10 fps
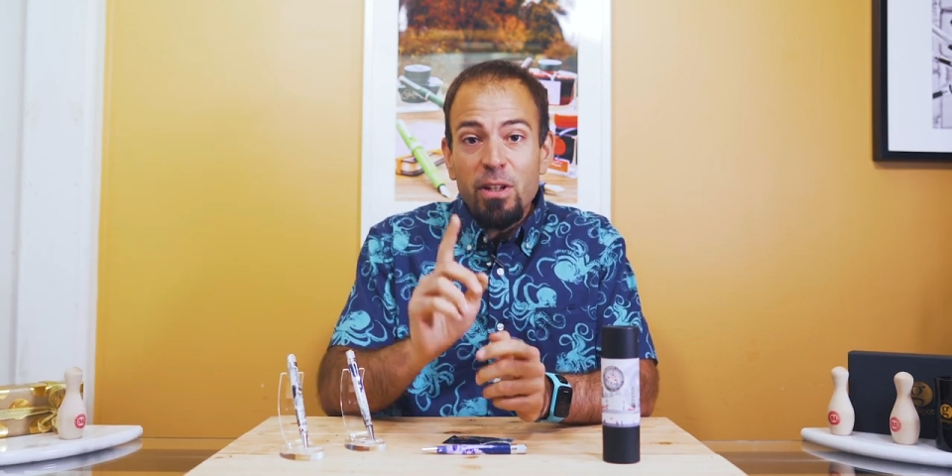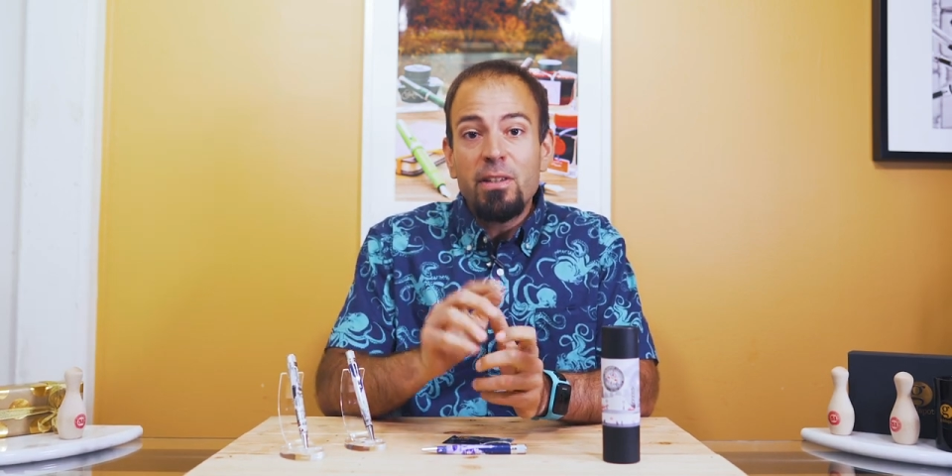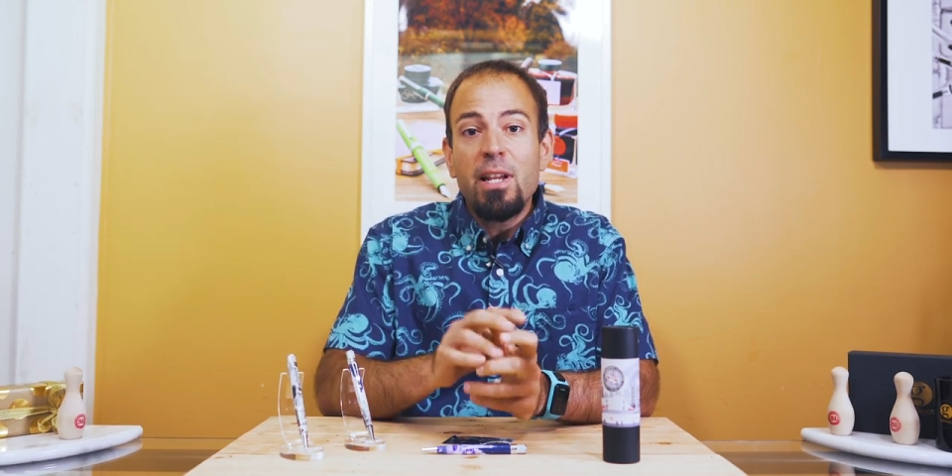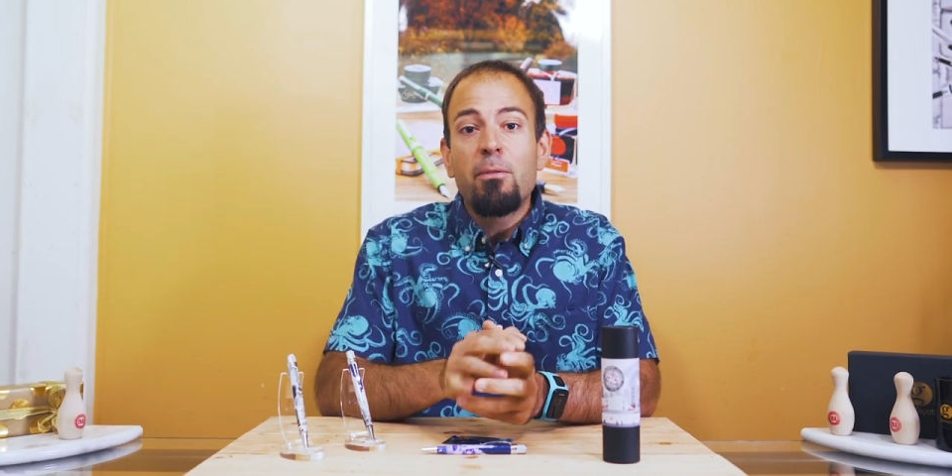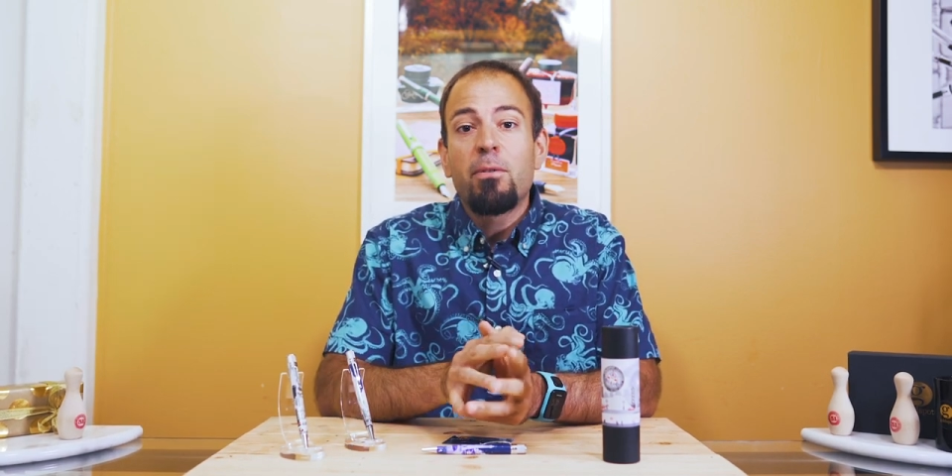could
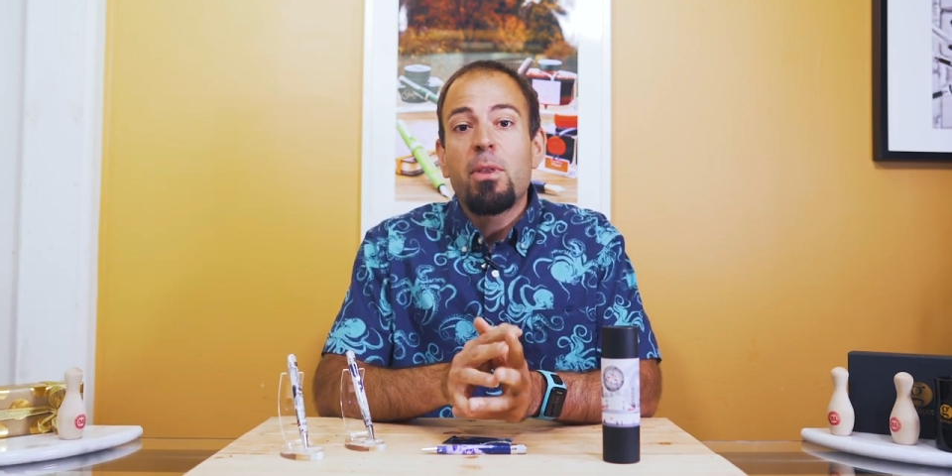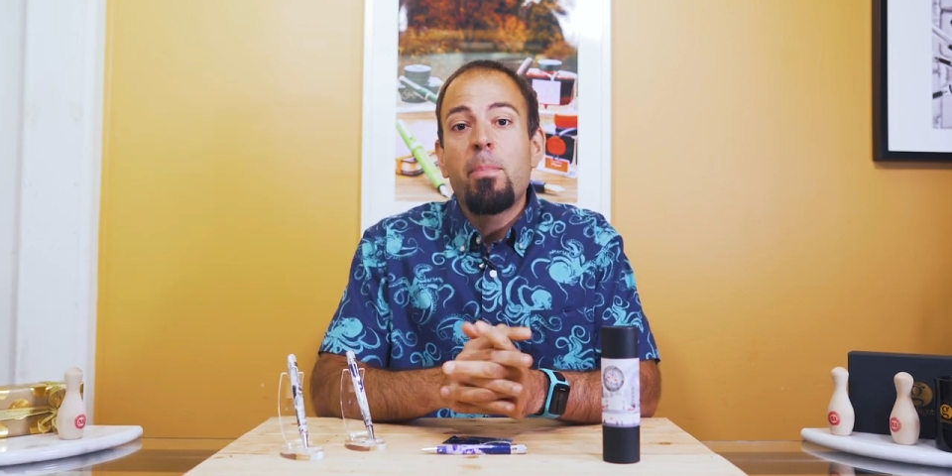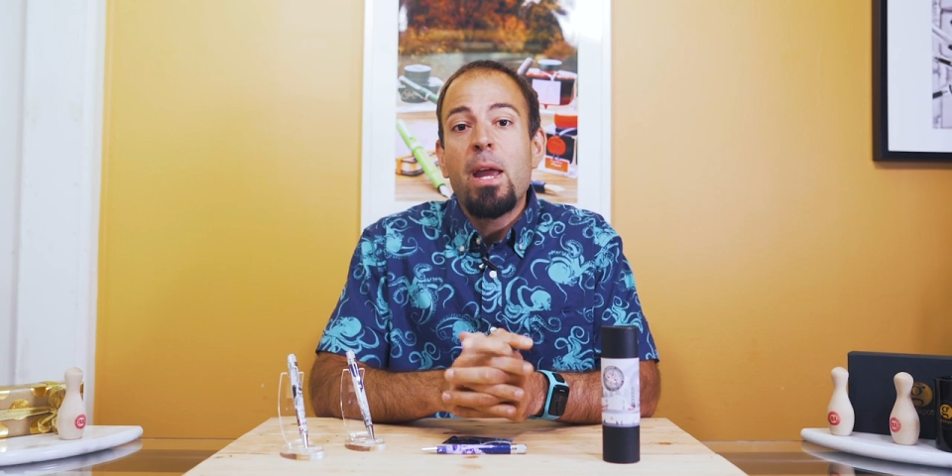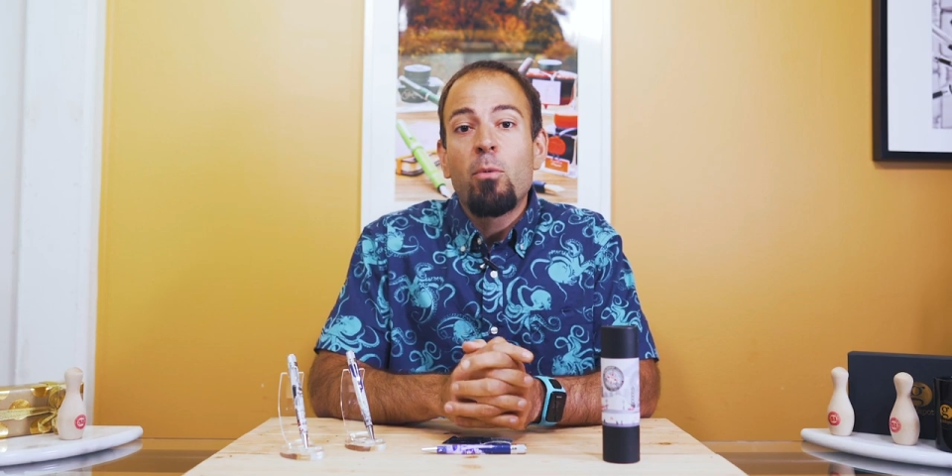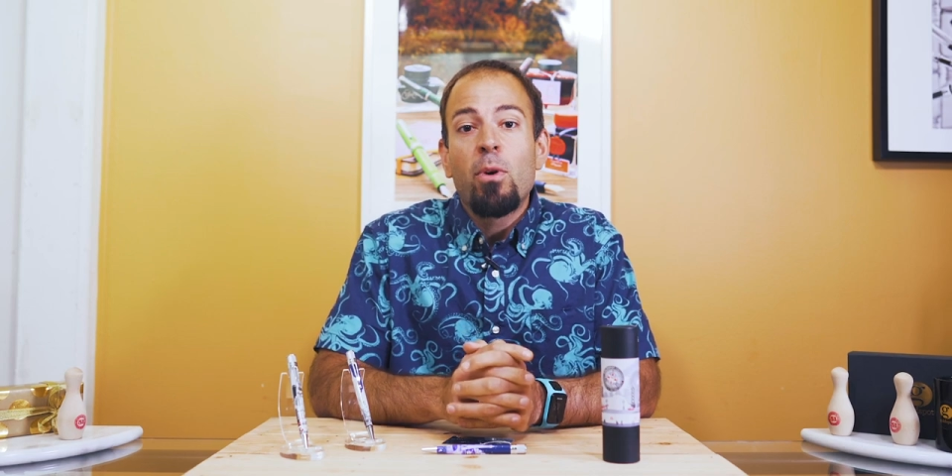stay for the
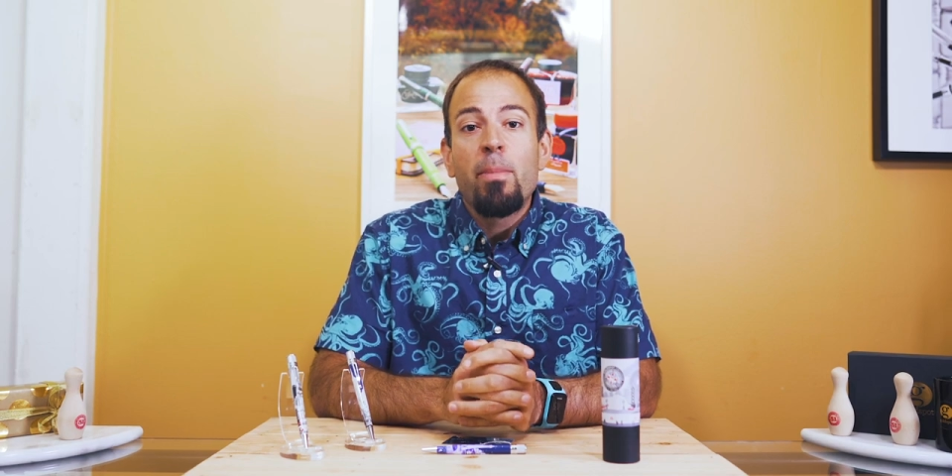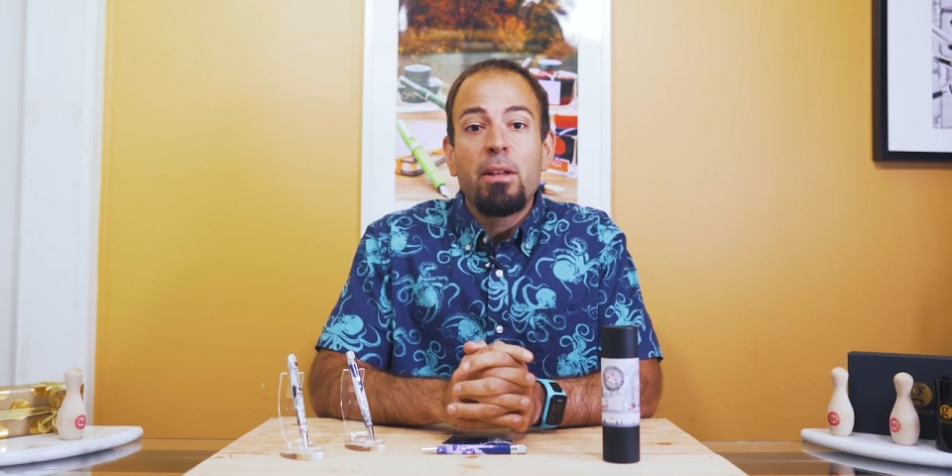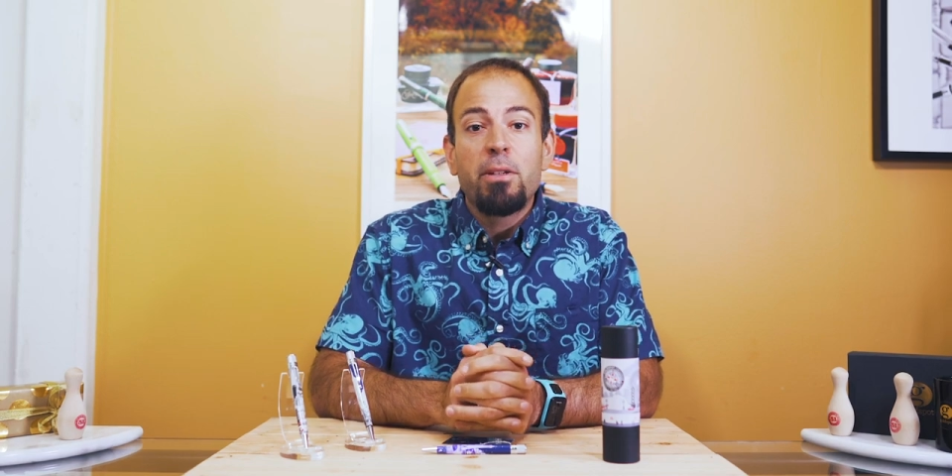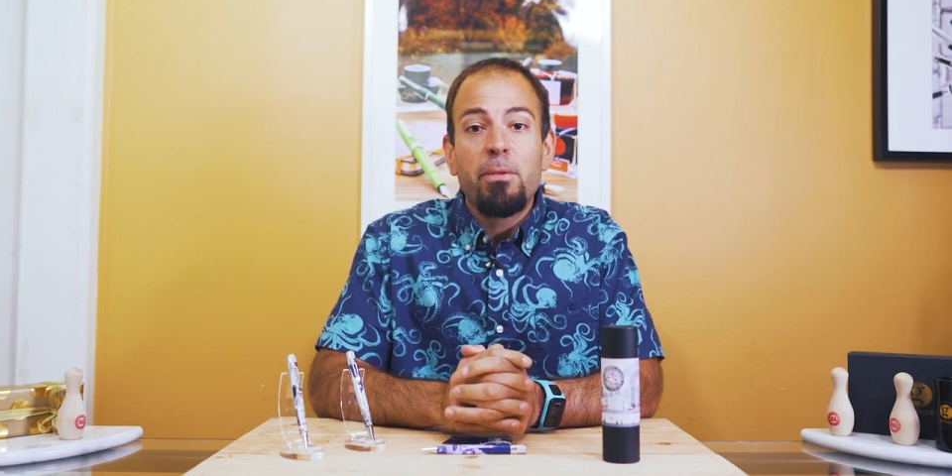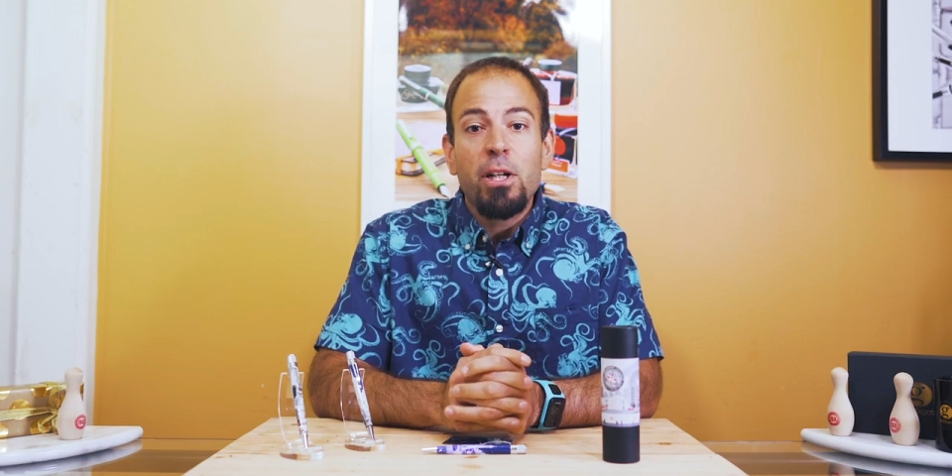pen we're
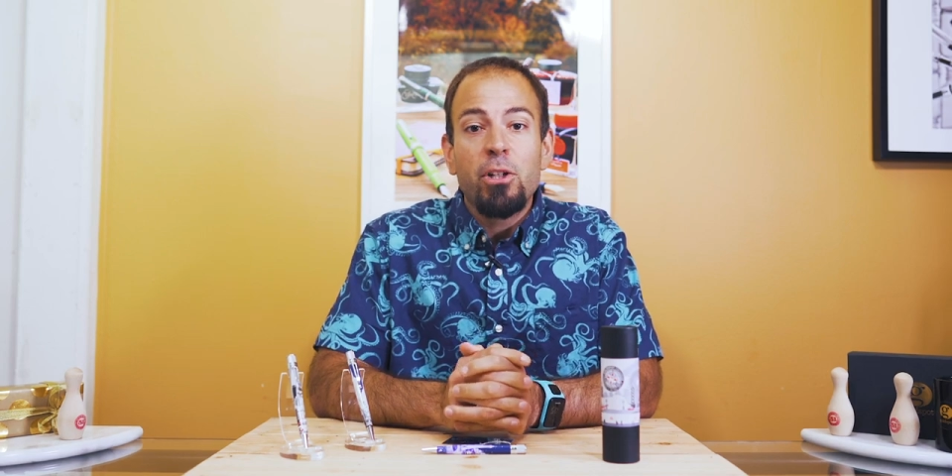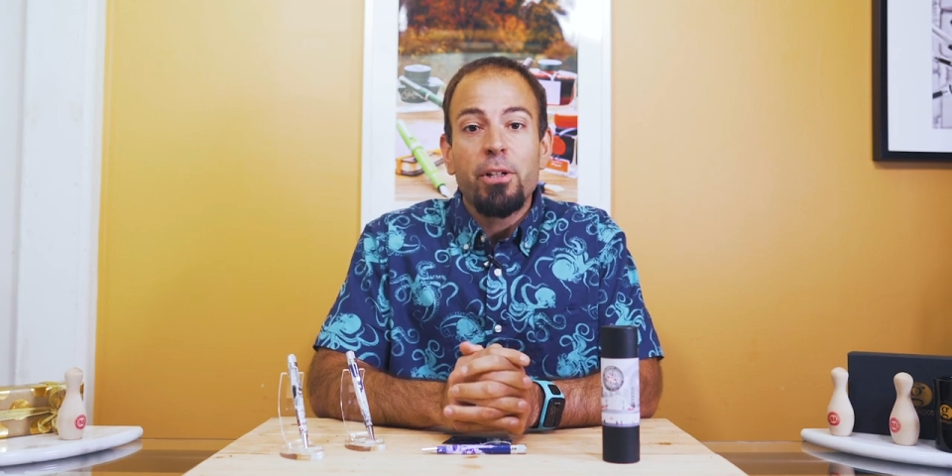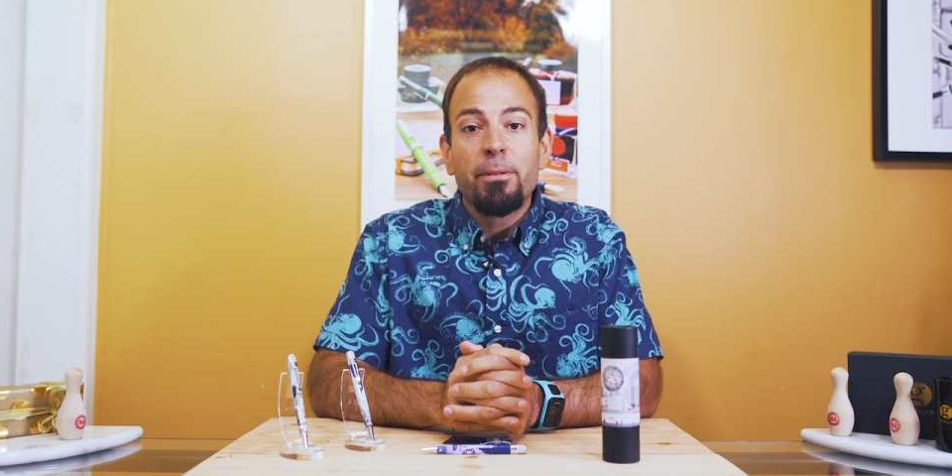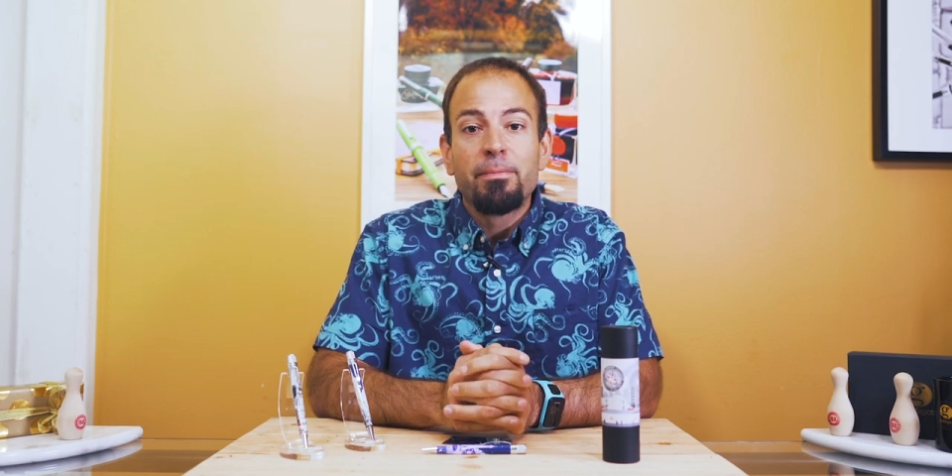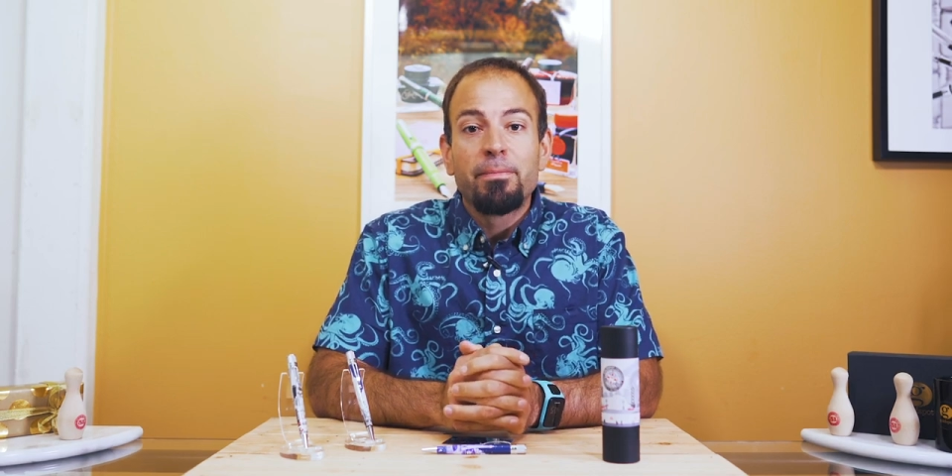about to
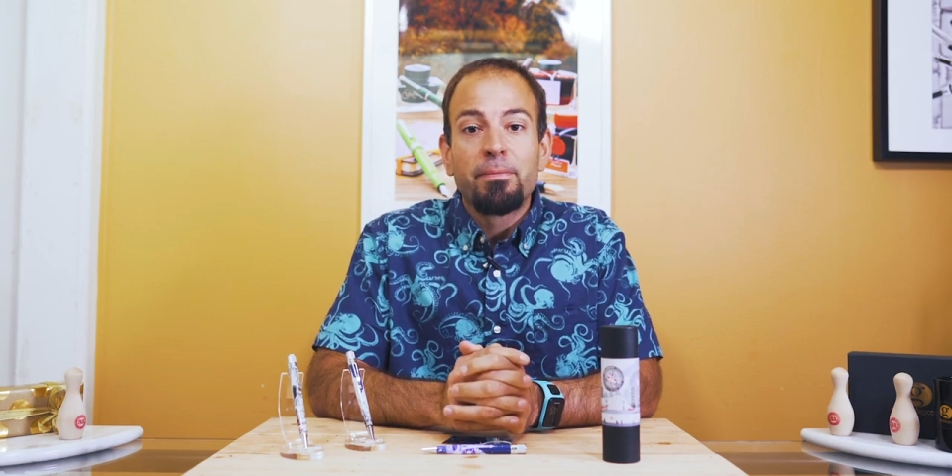feature.